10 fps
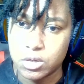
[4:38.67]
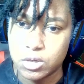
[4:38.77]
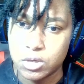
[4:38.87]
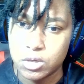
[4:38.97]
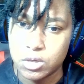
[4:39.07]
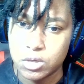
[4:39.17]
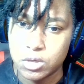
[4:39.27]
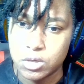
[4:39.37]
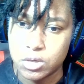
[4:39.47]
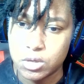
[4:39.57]

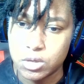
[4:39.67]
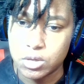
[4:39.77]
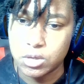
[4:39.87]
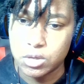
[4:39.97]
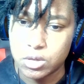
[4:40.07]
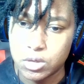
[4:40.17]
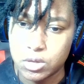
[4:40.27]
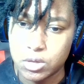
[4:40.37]
No one is speaking in this clip.